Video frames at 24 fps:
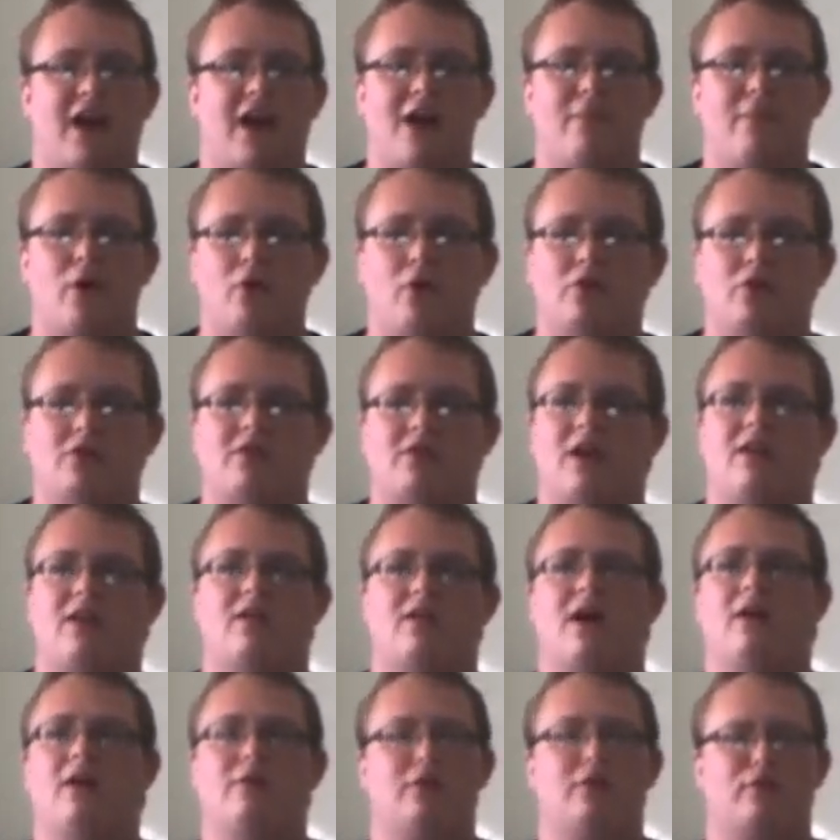ammo to take
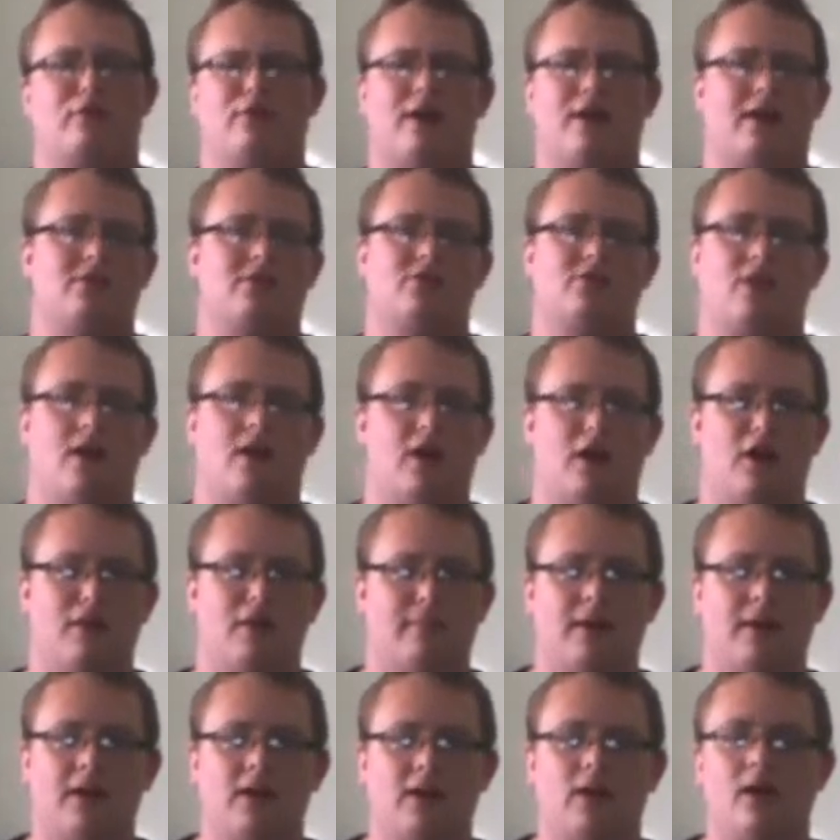down your next
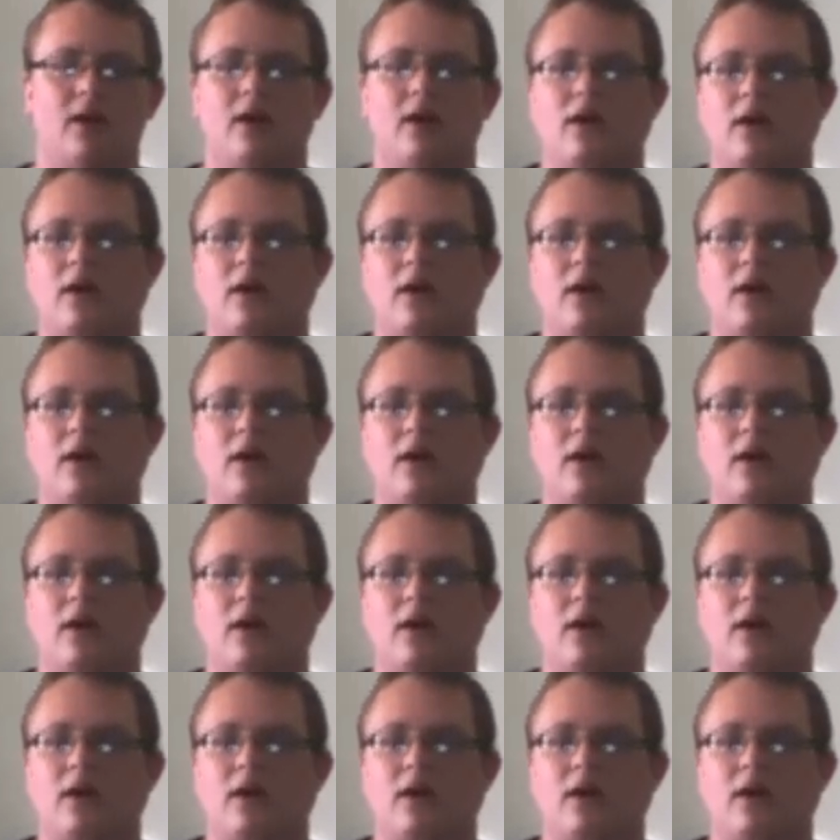enemy.